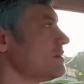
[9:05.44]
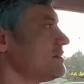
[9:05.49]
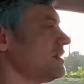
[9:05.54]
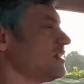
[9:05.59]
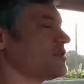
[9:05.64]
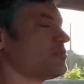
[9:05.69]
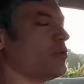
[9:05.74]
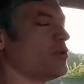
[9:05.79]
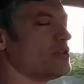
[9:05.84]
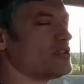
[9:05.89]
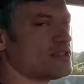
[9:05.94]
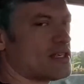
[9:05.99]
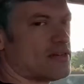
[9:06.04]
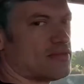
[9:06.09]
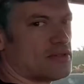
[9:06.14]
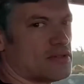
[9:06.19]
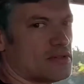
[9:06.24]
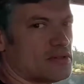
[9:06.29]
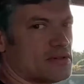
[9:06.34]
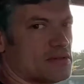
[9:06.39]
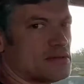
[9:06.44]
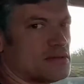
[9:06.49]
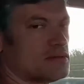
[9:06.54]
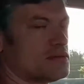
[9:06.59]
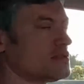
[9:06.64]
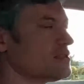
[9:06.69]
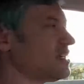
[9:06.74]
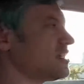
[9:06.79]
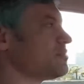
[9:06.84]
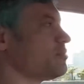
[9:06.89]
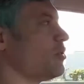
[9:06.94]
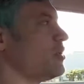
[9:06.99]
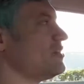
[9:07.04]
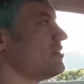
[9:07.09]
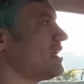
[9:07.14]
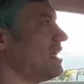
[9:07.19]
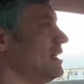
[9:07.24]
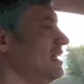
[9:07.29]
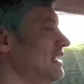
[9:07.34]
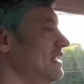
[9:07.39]
6.7,
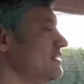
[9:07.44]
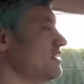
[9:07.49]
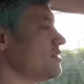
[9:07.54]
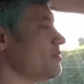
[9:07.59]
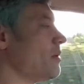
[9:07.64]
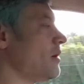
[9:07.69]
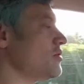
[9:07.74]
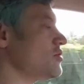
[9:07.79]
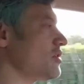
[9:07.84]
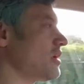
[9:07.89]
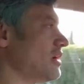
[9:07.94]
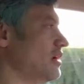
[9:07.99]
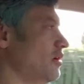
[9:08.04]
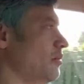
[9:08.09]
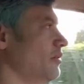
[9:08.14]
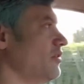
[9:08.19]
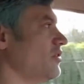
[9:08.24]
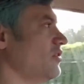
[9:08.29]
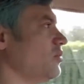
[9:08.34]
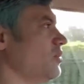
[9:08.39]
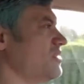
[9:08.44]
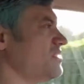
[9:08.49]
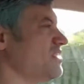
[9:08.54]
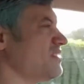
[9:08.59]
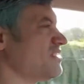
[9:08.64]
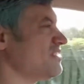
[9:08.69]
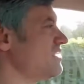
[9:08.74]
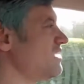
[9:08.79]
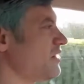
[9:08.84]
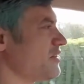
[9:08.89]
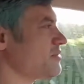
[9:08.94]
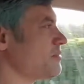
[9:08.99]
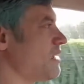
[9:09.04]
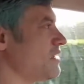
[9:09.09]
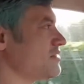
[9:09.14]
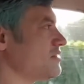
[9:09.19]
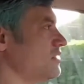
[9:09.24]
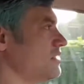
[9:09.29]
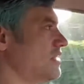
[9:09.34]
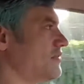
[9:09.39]
6.8 litres per 100 kilometres, which is as near as
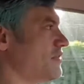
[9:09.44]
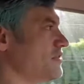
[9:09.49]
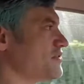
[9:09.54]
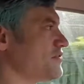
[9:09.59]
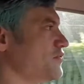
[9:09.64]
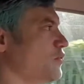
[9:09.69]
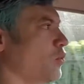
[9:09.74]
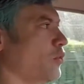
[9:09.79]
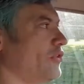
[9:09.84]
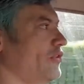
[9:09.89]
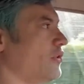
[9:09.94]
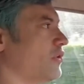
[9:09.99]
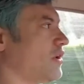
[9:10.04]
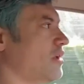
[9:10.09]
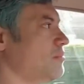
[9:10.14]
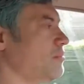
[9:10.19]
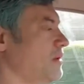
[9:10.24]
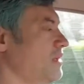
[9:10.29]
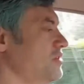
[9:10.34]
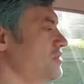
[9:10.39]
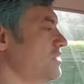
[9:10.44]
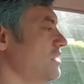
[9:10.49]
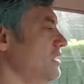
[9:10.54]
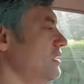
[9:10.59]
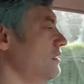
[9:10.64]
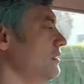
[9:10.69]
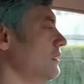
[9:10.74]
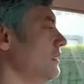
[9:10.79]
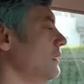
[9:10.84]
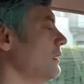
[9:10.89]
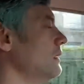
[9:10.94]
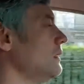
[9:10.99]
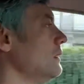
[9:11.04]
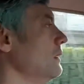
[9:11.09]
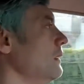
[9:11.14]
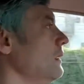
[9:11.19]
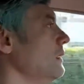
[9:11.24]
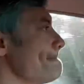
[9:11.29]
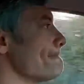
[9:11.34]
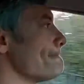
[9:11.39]
makes no difference, 40 odd mpg.
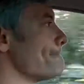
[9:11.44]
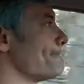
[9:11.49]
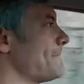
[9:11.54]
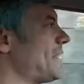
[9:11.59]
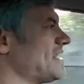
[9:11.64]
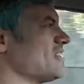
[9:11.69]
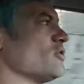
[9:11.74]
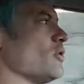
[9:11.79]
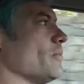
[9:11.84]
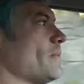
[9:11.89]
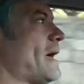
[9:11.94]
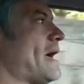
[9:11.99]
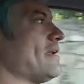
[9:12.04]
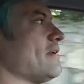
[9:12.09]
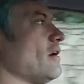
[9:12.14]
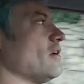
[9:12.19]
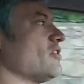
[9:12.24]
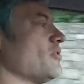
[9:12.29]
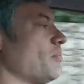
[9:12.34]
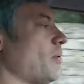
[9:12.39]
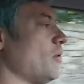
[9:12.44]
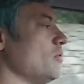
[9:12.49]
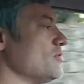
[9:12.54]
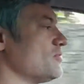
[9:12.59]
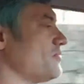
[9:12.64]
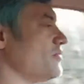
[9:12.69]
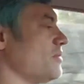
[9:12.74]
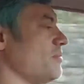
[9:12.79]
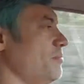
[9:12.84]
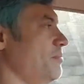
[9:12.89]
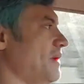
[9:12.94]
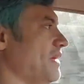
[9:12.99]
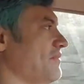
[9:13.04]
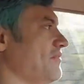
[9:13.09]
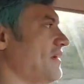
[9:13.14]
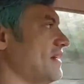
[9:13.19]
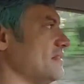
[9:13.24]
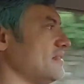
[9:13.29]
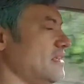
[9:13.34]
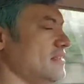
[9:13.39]
But it's not bad, I suppose, for a big
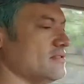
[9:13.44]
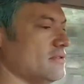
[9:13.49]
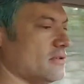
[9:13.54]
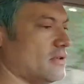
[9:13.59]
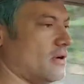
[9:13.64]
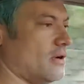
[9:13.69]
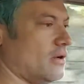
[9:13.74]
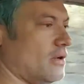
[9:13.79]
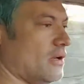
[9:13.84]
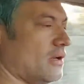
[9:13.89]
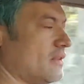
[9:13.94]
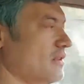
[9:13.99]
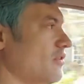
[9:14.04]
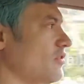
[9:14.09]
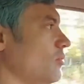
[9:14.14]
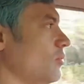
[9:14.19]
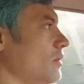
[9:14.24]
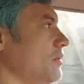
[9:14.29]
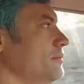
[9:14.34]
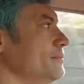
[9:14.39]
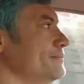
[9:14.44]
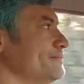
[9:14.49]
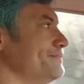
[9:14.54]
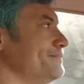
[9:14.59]
fat diesel car like this one.